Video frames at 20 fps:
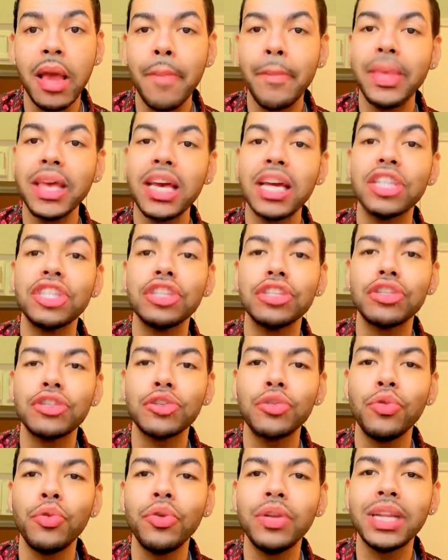because the
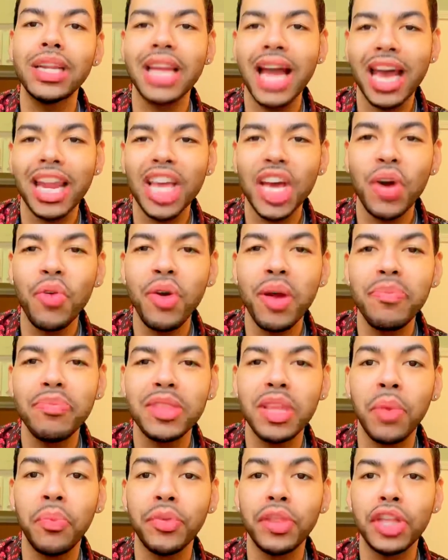school did not equip
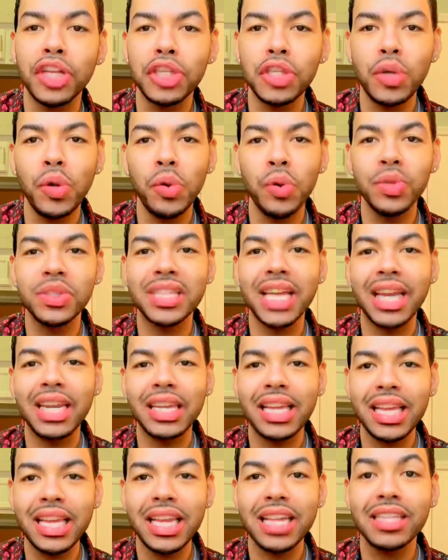them with the tools they
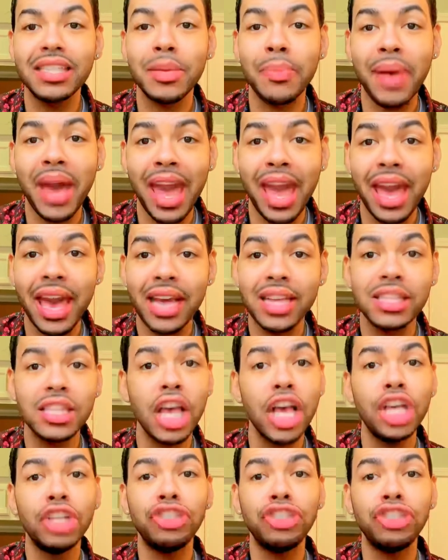needed to pass.